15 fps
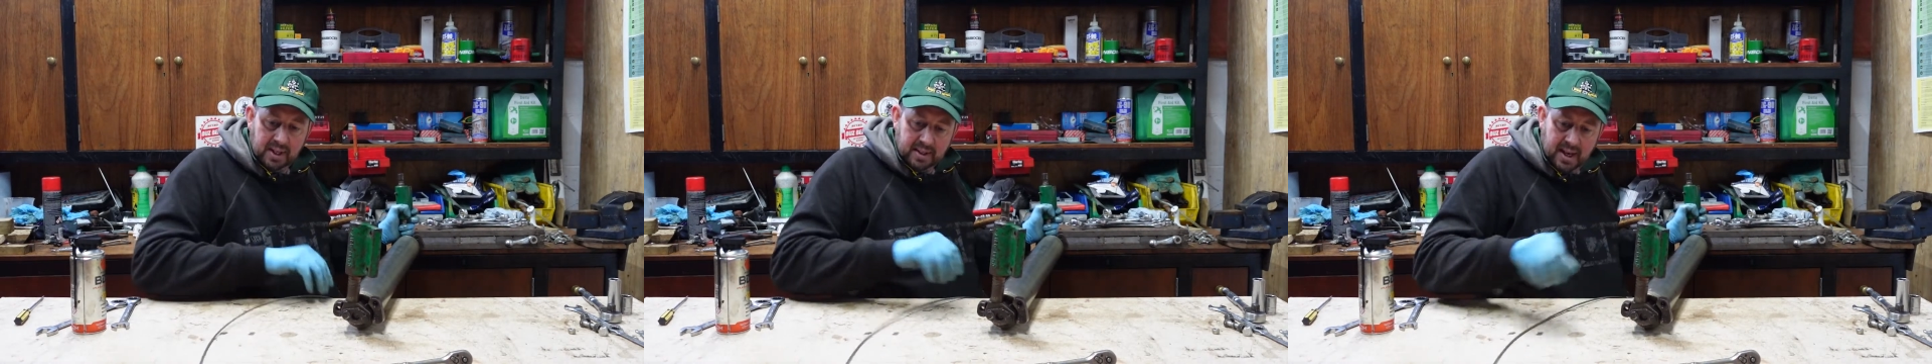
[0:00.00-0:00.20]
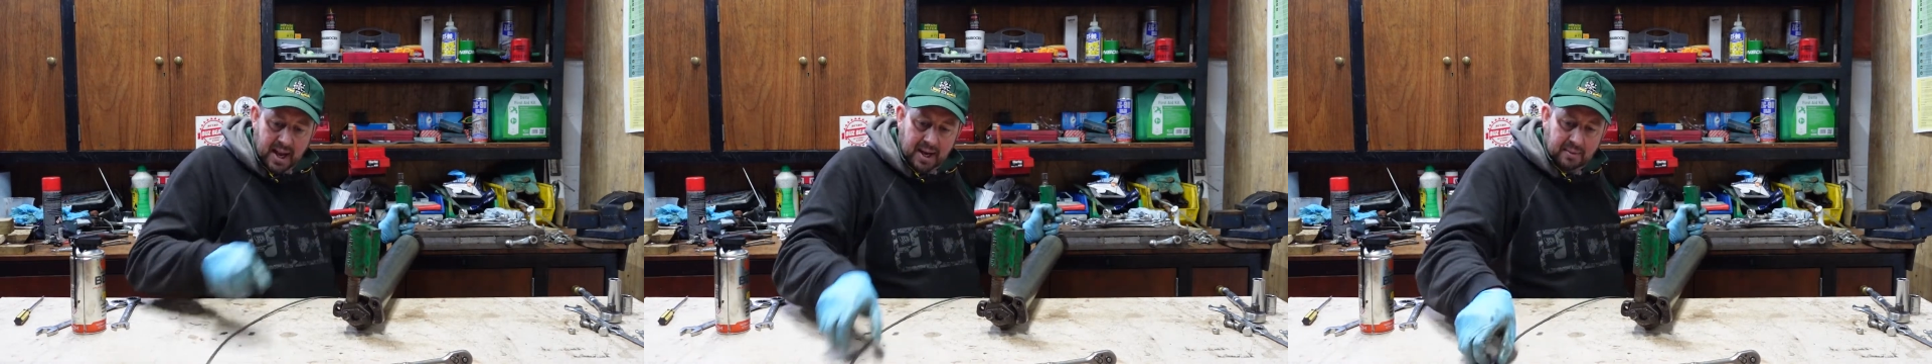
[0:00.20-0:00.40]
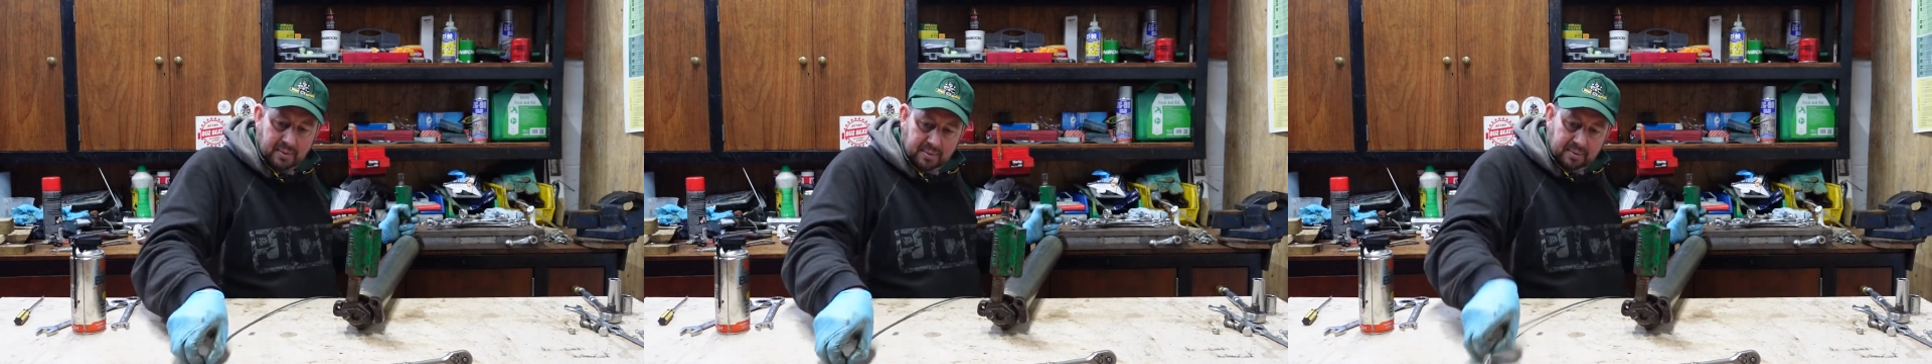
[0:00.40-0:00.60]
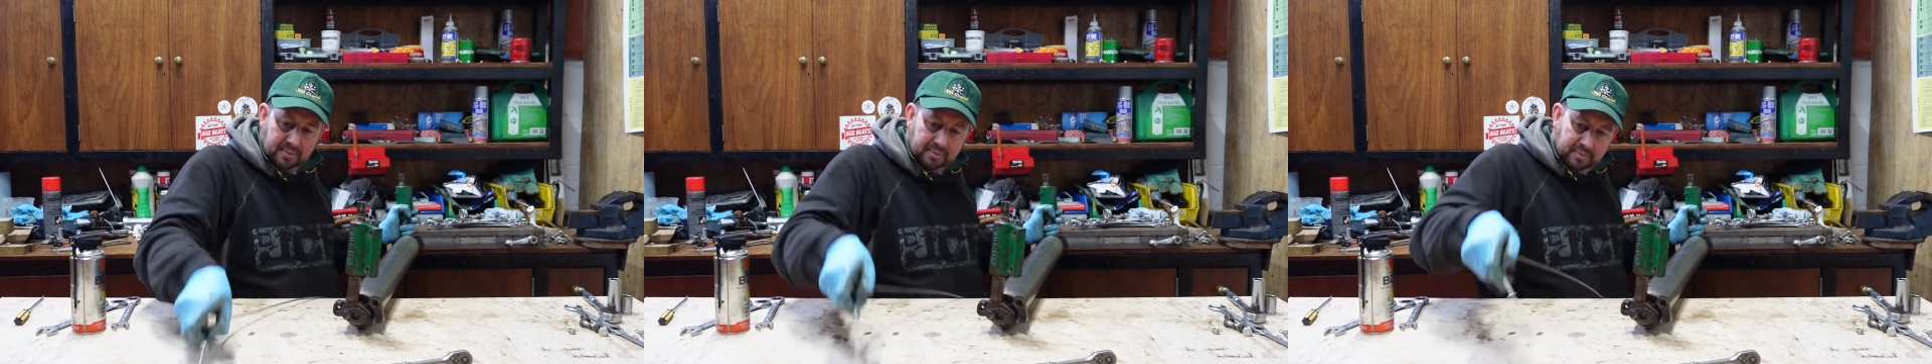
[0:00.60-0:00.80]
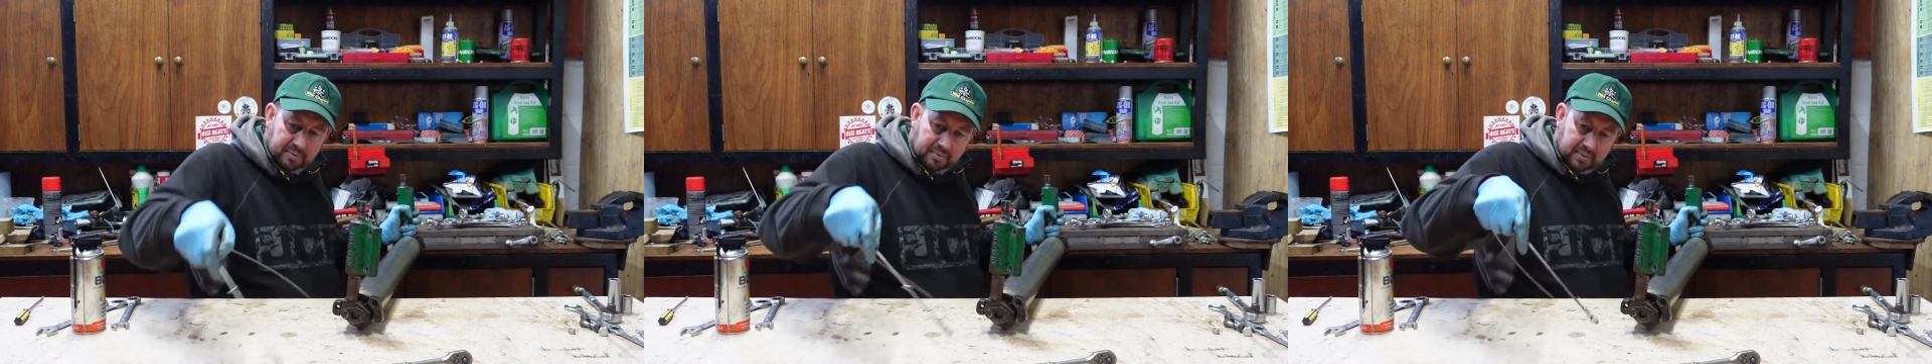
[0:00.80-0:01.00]
Now,
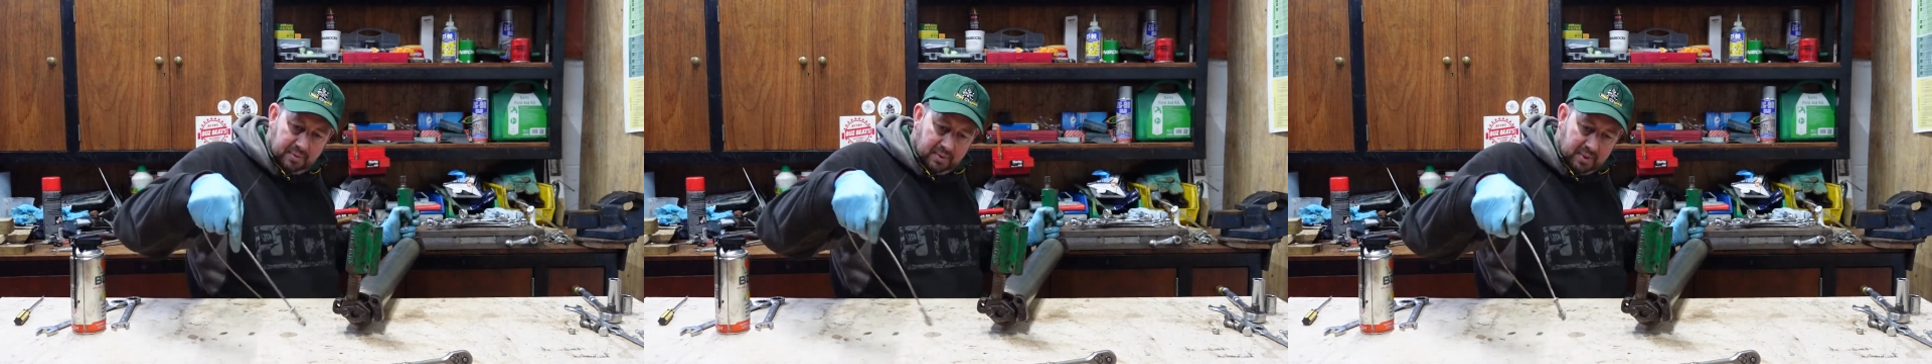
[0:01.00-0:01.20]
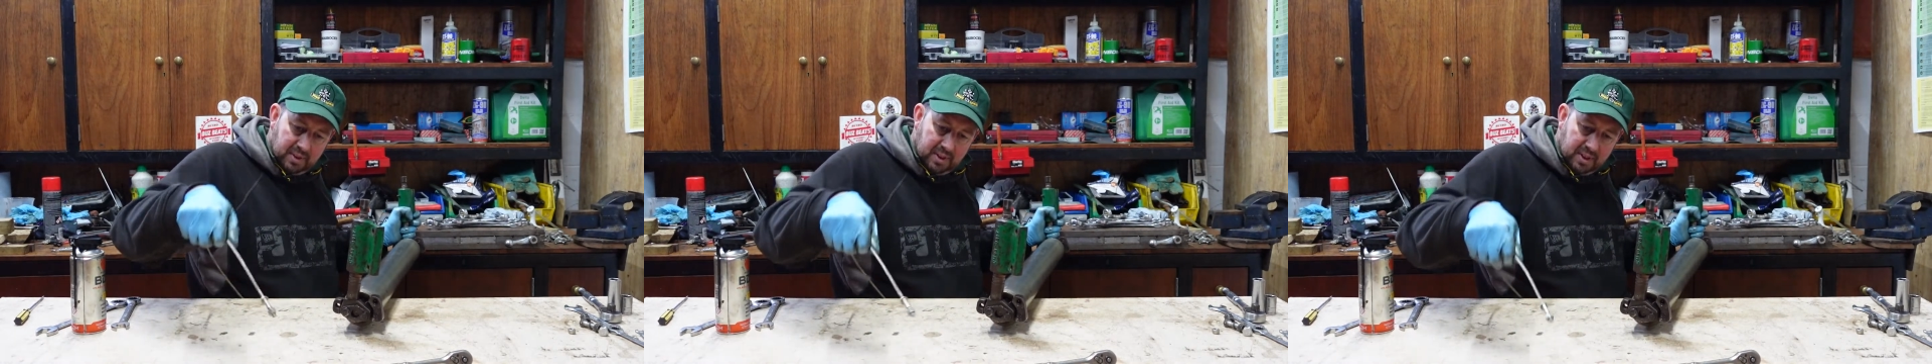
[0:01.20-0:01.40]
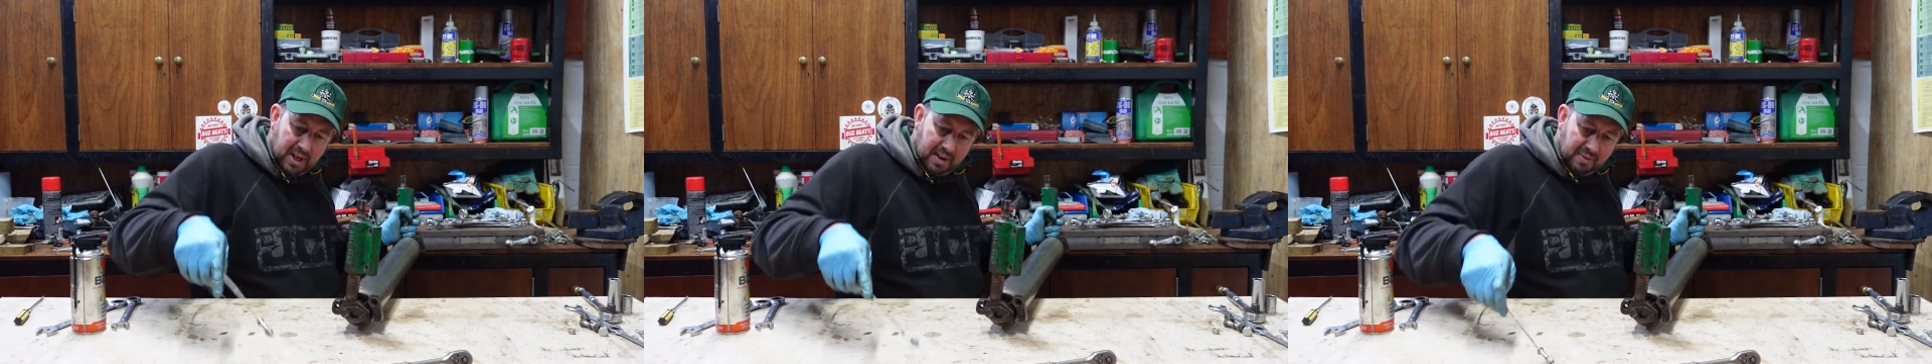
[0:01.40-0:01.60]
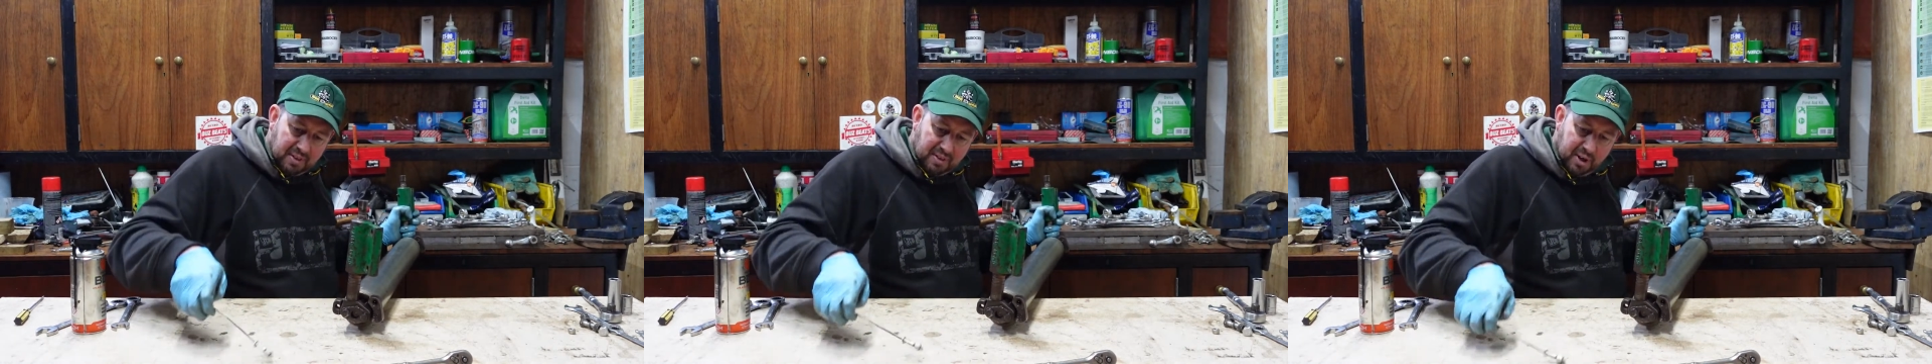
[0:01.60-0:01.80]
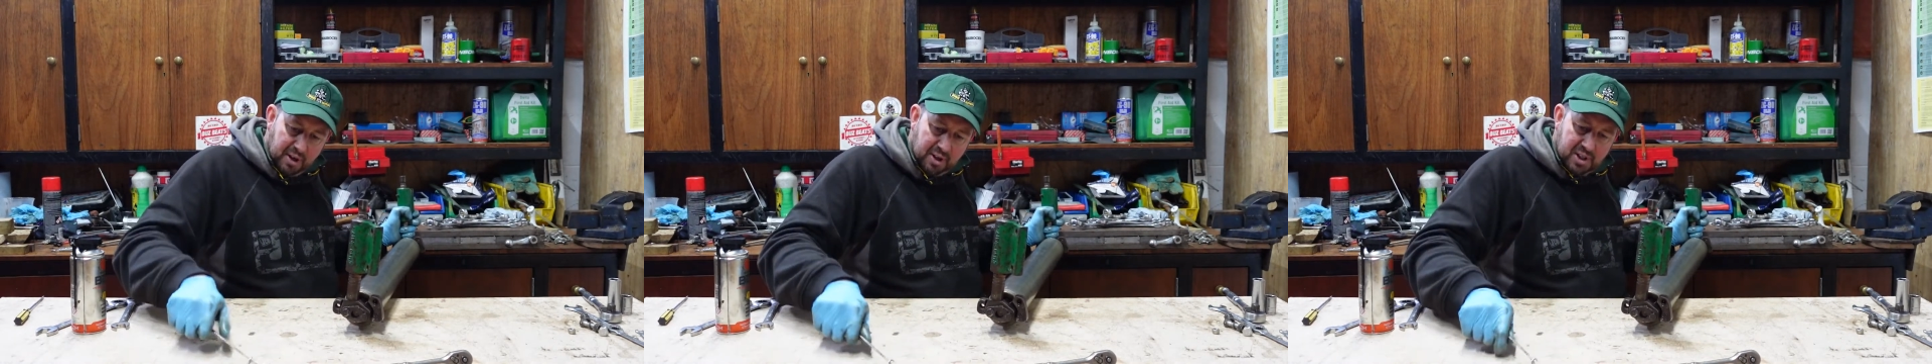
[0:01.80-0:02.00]
you have a
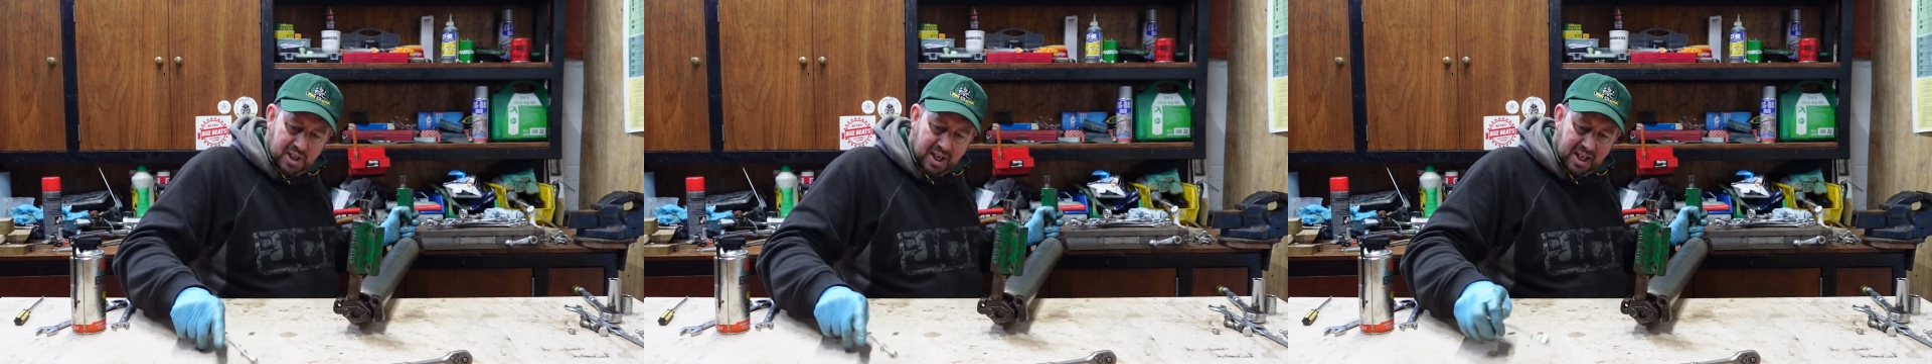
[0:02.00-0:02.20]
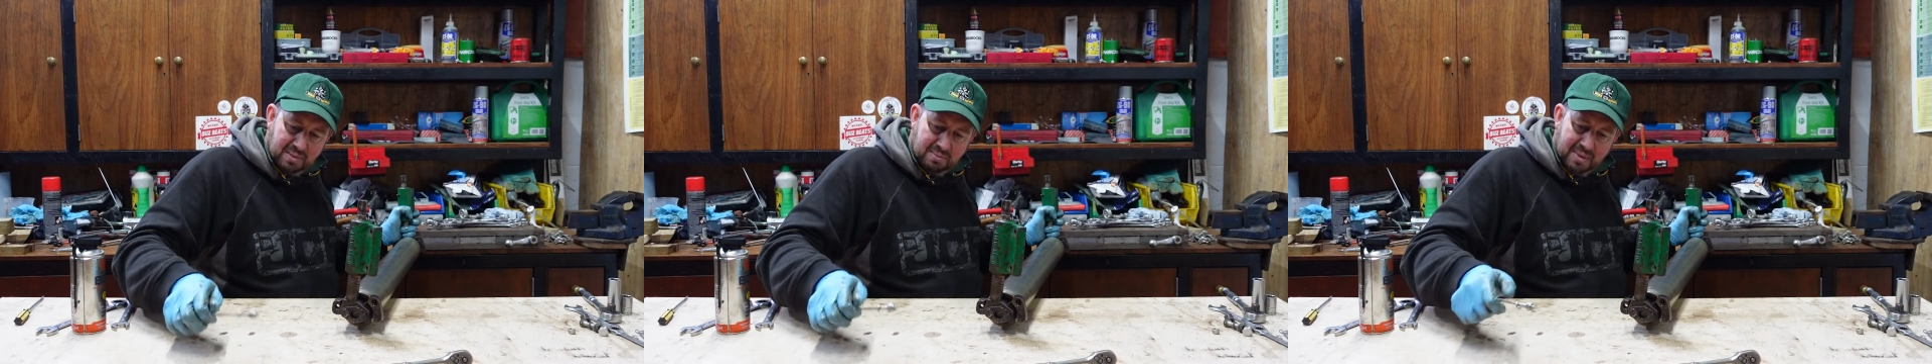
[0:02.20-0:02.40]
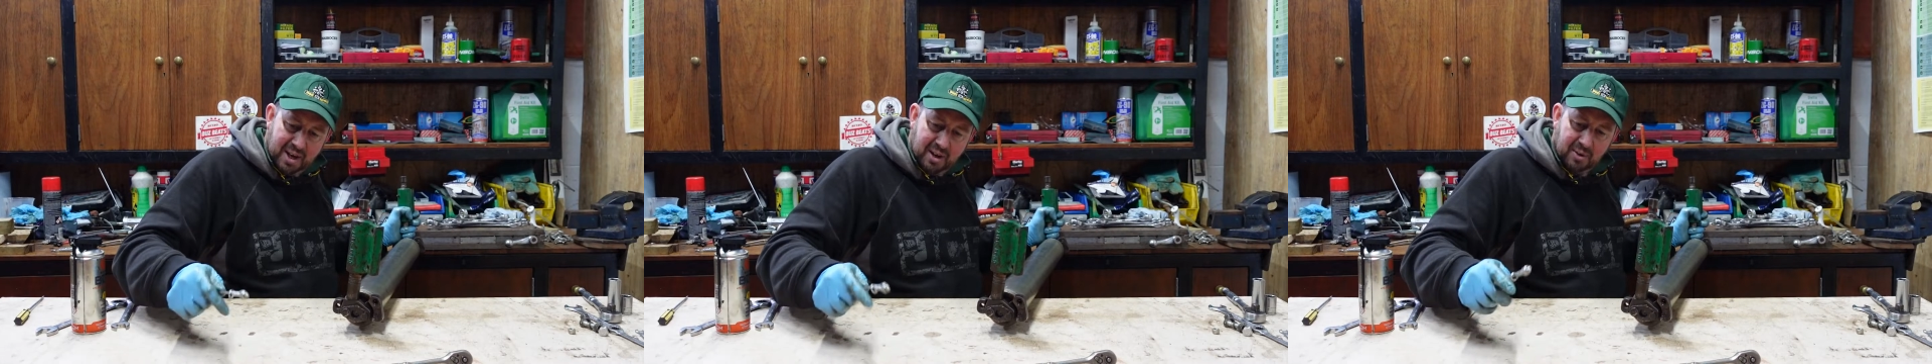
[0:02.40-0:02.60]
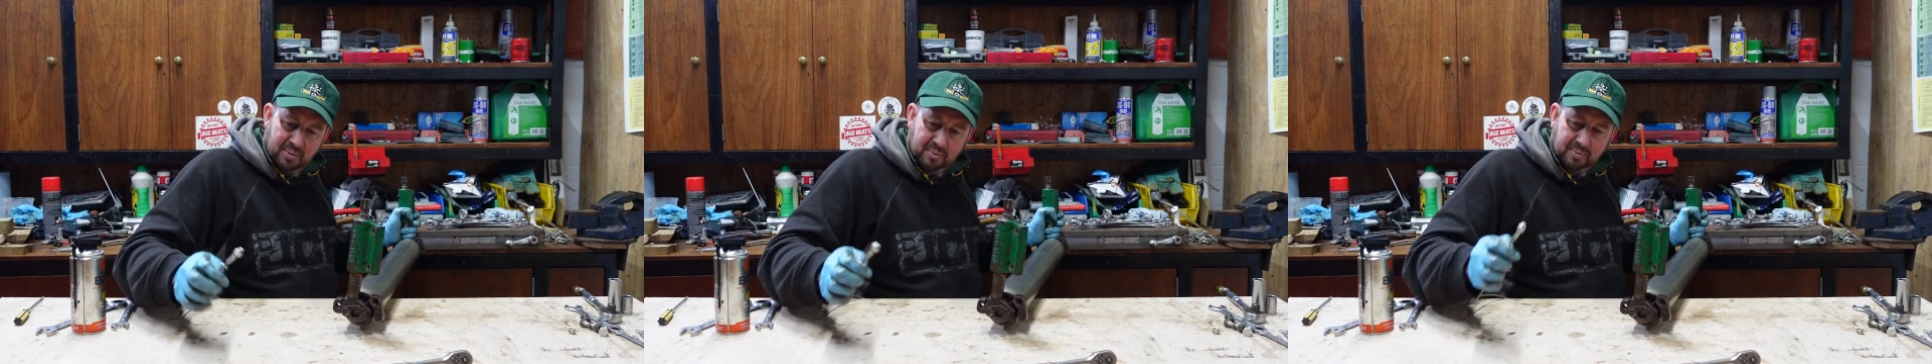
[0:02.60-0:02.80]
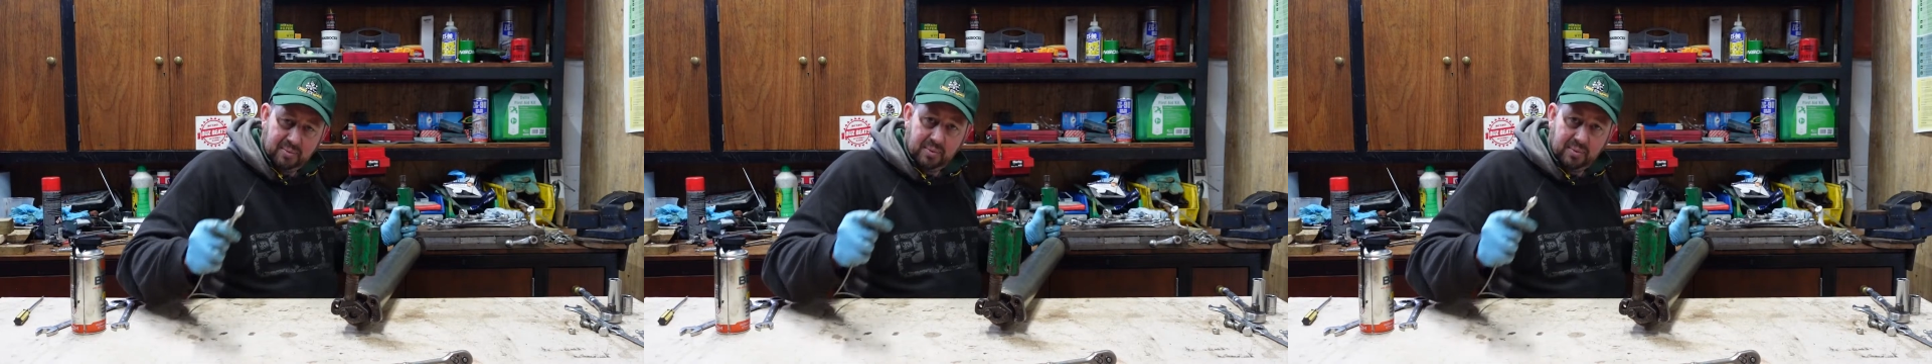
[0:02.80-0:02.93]
13mm